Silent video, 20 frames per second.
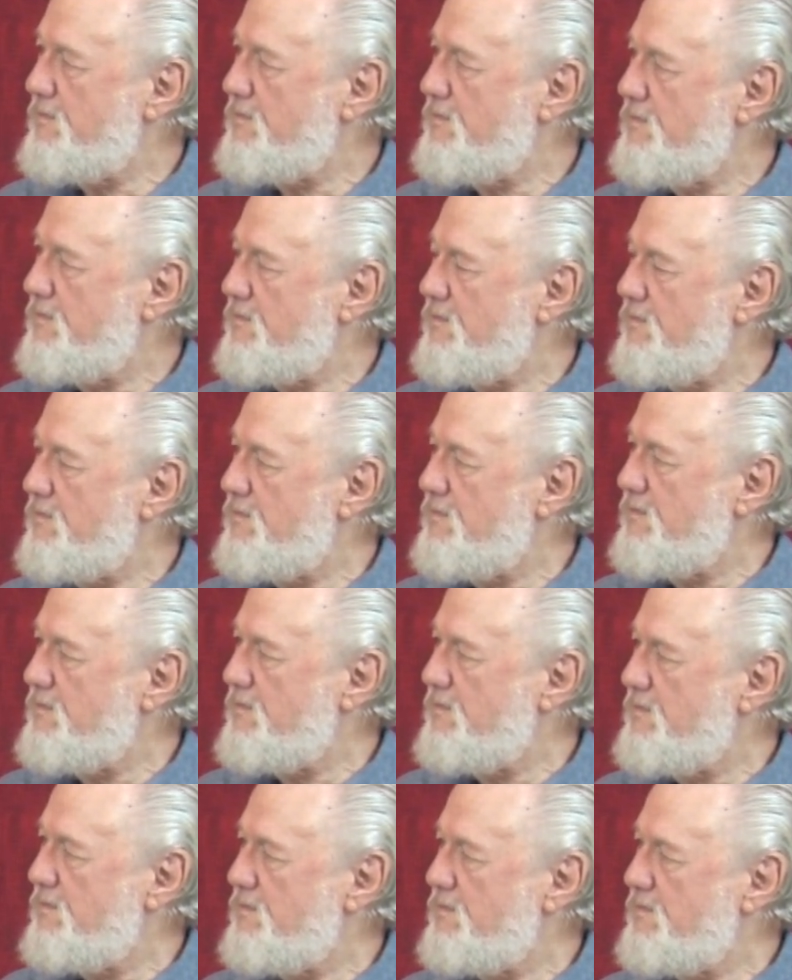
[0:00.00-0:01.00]

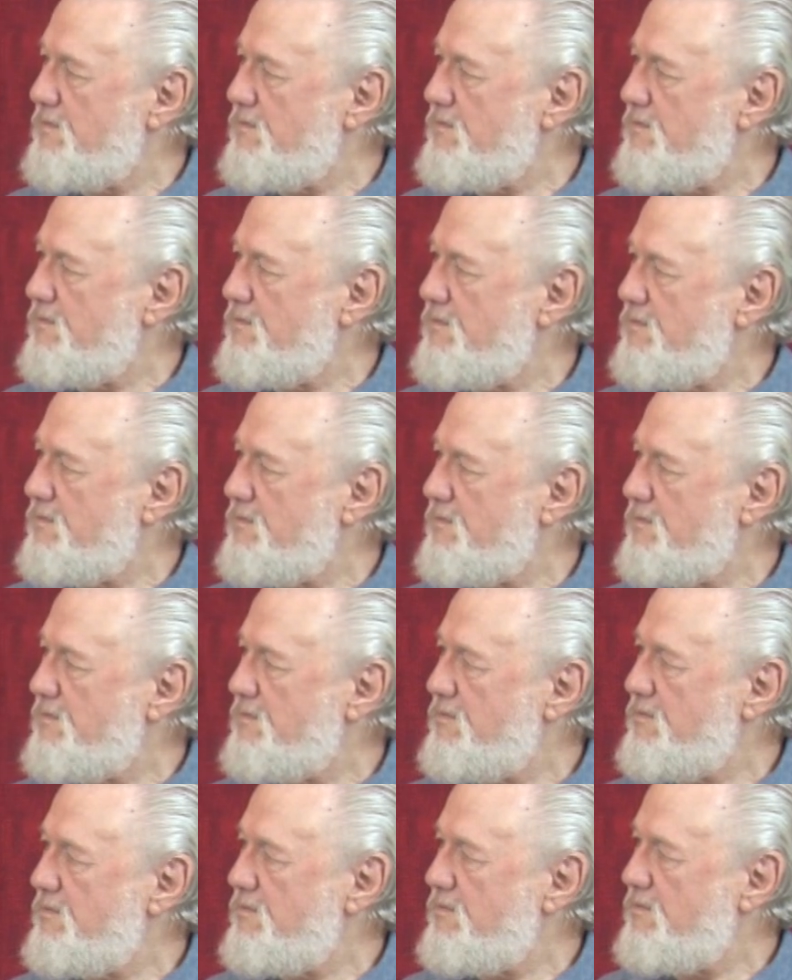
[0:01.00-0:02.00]

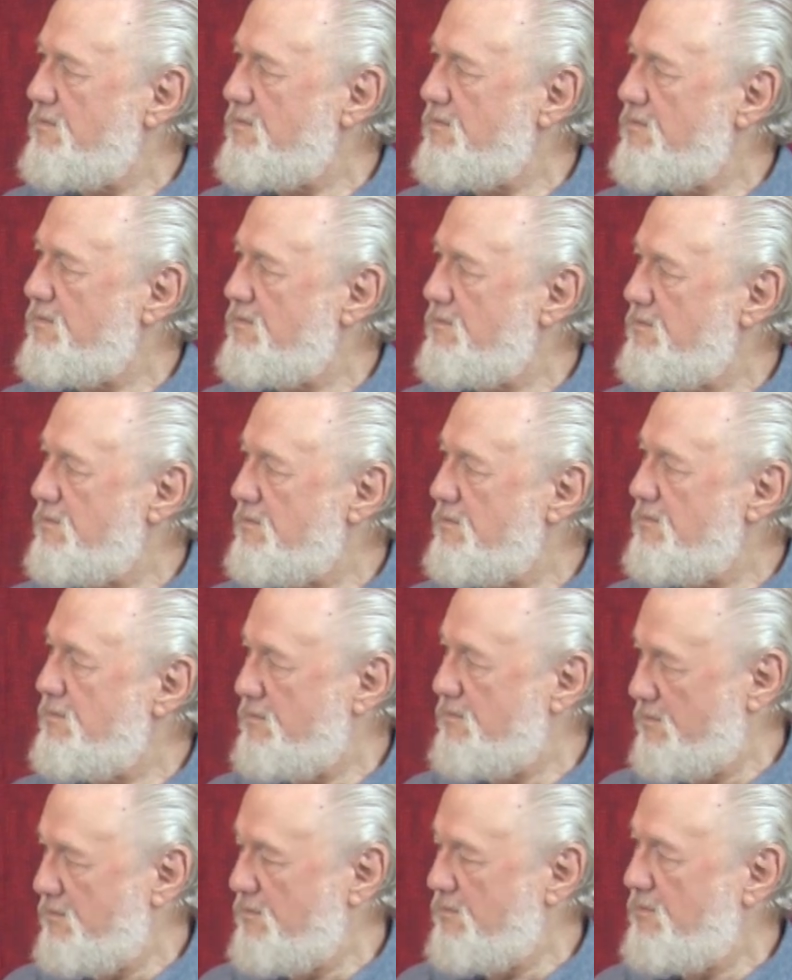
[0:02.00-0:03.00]

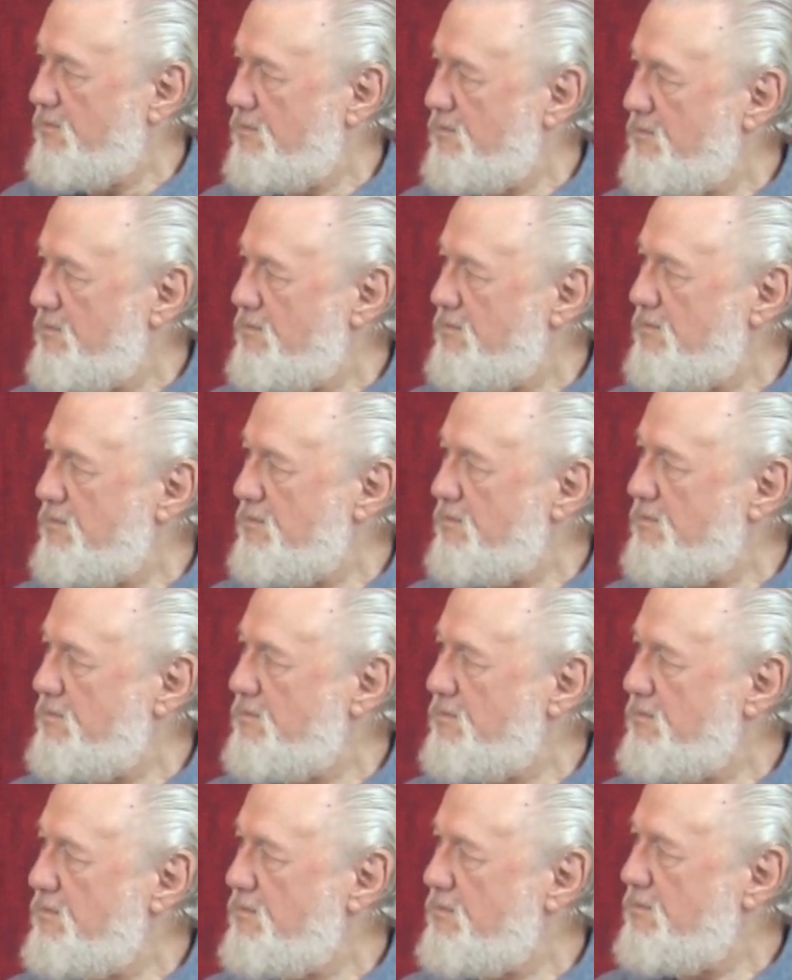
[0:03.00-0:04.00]

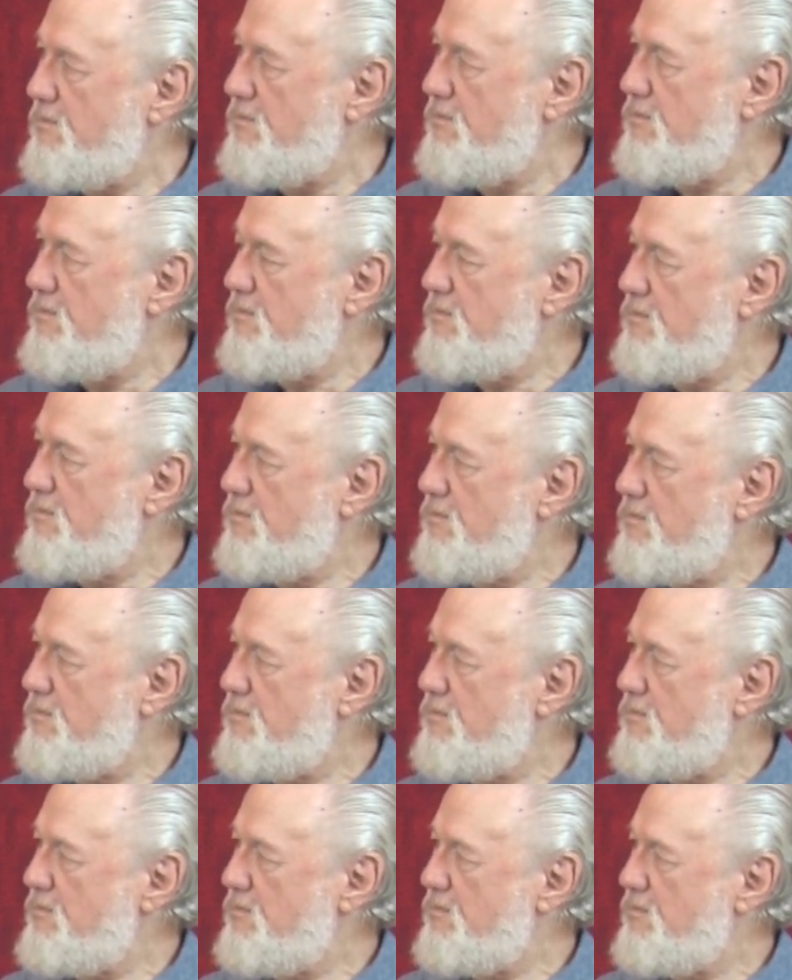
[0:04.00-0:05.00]

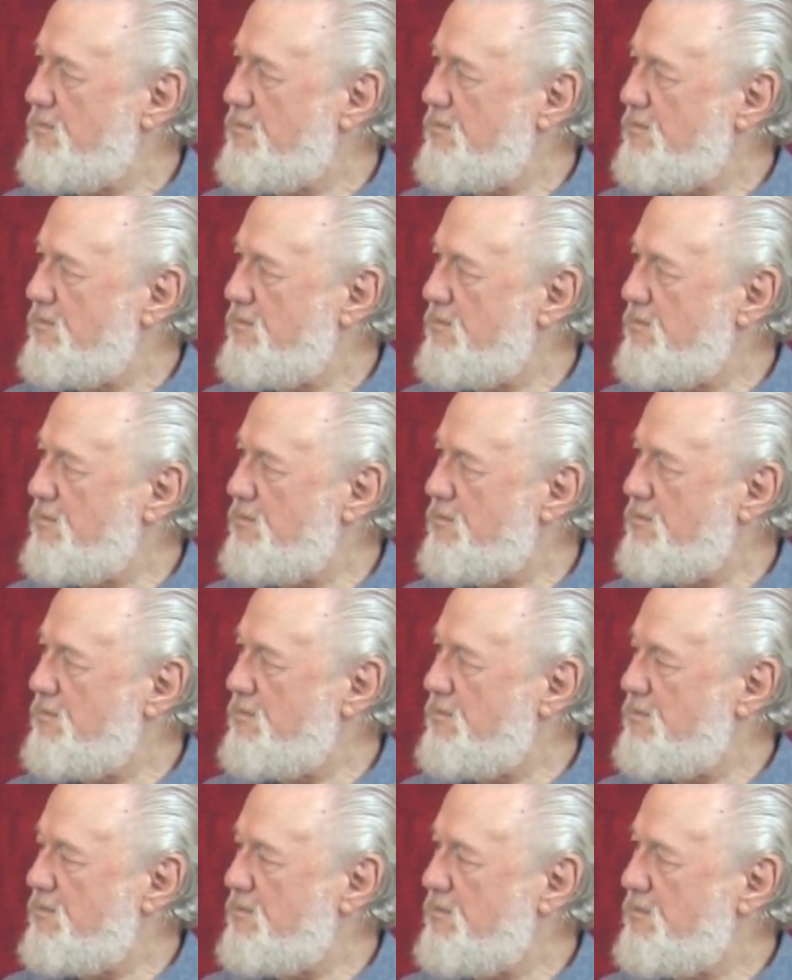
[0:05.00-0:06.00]

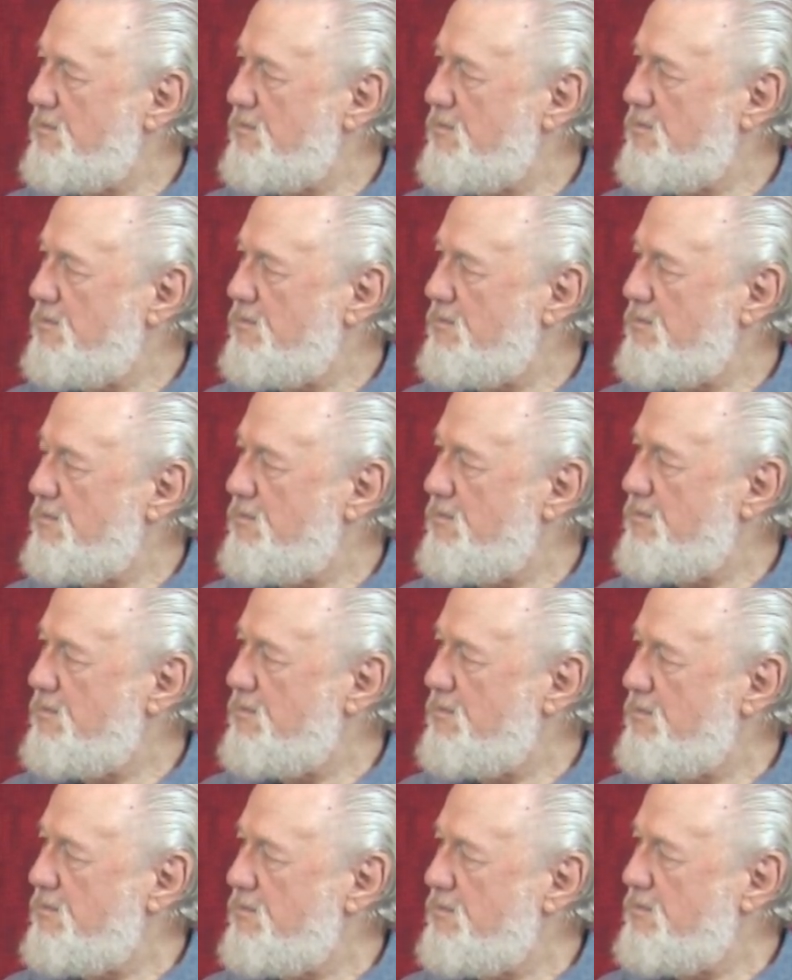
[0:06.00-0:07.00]

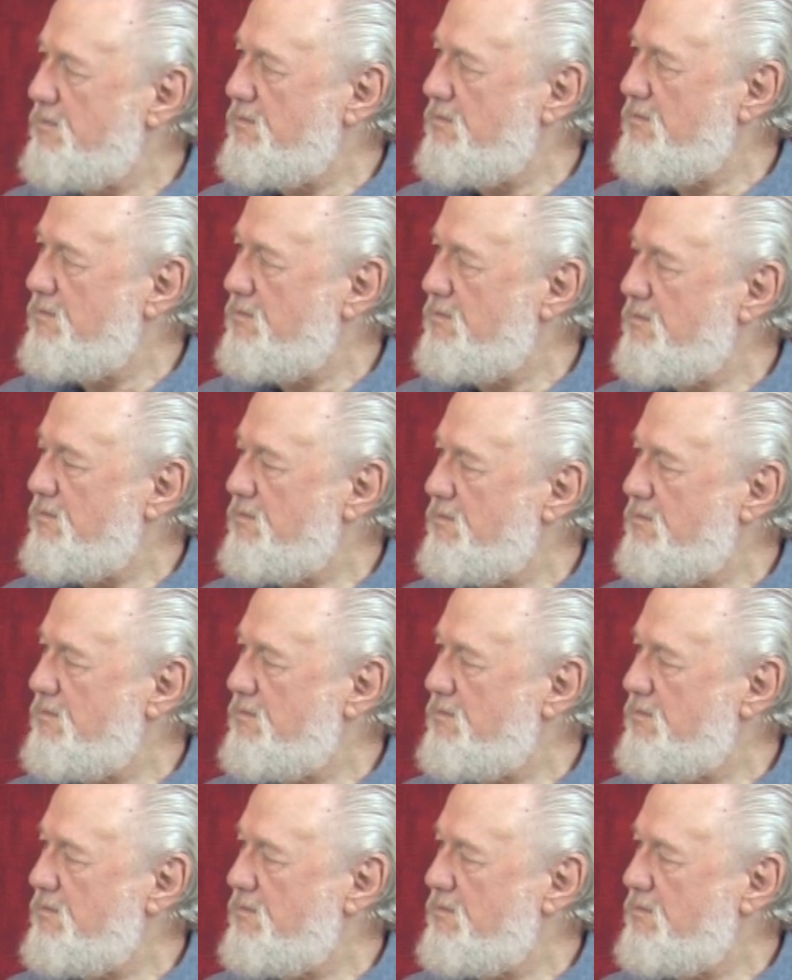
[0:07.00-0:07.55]
This person isn't speaking.